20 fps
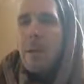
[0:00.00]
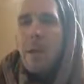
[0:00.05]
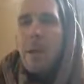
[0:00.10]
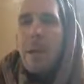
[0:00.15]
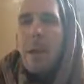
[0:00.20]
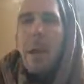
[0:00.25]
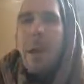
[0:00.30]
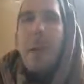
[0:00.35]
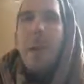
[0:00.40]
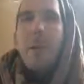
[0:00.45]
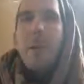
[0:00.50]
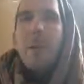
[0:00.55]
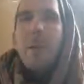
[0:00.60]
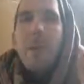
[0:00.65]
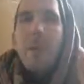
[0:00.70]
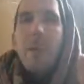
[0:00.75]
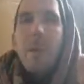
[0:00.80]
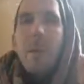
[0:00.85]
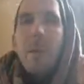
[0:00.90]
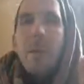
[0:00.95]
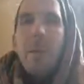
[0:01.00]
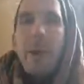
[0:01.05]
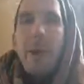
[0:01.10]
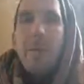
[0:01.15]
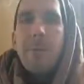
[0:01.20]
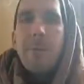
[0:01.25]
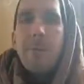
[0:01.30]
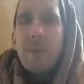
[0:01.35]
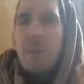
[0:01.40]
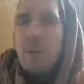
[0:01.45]
Then you
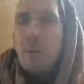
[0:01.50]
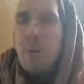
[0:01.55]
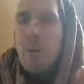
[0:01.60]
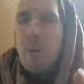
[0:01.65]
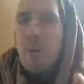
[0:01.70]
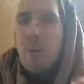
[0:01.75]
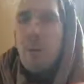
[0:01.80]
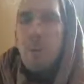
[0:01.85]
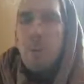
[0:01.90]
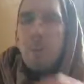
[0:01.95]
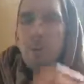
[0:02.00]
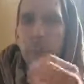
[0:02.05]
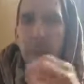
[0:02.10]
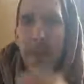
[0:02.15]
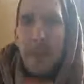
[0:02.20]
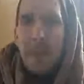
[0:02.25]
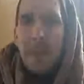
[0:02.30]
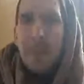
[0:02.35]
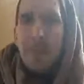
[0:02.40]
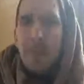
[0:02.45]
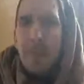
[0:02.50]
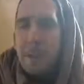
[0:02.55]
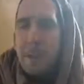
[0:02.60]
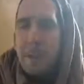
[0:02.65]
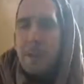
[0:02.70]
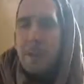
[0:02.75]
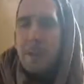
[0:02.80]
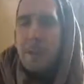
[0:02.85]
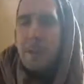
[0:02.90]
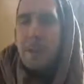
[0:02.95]
have to plant
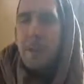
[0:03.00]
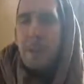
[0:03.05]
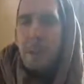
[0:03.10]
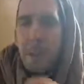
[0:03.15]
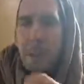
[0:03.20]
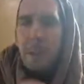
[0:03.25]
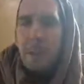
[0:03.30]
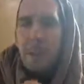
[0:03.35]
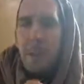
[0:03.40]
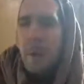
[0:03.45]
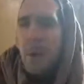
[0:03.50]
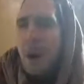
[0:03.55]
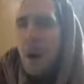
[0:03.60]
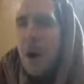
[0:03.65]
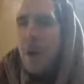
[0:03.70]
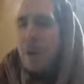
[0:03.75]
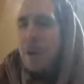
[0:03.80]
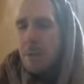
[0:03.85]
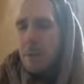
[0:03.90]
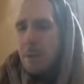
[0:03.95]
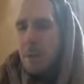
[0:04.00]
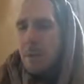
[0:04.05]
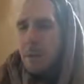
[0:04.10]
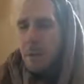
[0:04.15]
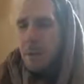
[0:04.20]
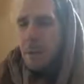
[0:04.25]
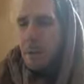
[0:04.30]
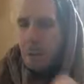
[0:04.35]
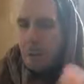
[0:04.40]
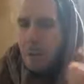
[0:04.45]
it in your heart.
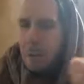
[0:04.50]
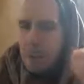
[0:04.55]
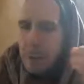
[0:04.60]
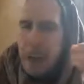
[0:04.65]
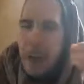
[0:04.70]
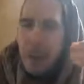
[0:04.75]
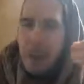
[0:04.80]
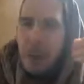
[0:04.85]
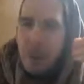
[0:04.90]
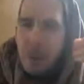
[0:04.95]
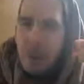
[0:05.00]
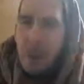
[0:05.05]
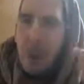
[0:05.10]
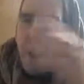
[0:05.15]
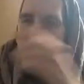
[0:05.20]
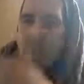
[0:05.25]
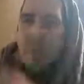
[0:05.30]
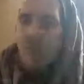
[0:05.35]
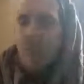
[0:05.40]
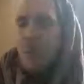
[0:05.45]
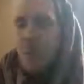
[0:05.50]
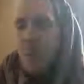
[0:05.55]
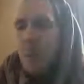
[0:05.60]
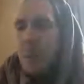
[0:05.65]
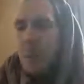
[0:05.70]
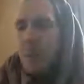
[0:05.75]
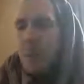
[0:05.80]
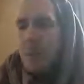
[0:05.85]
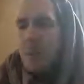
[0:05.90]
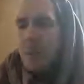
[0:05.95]
That you have to do
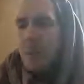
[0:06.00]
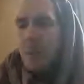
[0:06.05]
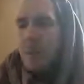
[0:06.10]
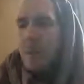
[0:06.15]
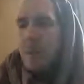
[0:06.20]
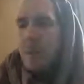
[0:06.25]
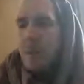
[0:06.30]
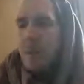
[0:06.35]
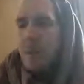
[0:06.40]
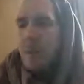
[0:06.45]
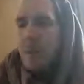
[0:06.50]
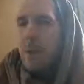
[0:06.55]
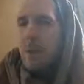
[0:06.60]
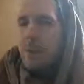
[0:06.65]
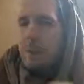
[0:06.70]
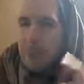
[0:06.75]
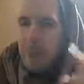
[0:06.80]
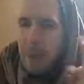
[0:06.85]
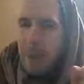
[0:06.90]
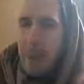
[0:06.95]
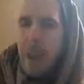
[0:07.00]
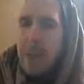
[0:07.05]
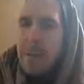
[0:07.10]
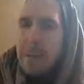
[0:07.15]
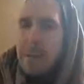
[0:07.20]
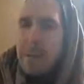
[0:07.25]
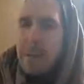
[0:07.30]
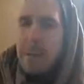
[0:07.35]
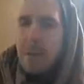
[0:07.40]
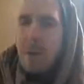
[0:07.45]
it. Plant
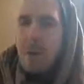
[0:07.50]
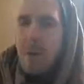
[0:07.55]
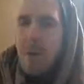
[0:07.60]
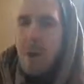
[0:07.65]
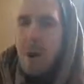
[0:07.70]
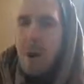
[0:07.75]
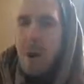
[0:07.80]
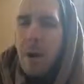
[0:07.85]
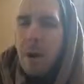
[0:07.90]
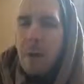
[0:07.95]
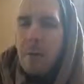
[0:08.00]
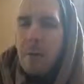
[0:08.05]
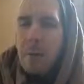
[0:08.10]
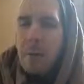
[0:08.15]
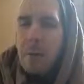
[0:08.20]
it in your heart.